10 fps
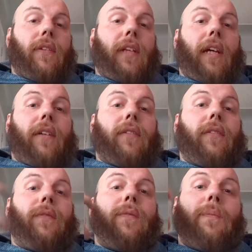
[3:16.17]
that
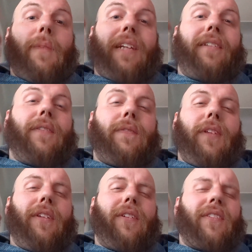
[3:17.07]
makes it
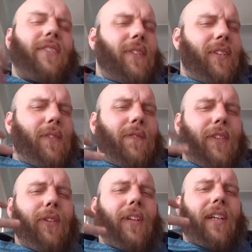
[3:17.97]
feel so it doesn't
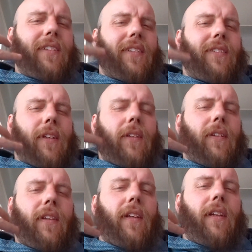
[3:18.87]
feel like it's a
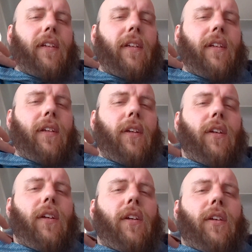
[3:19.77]
sudden thing.
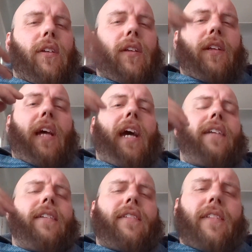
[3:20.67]
The
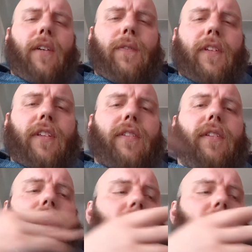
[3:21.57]
act itself is,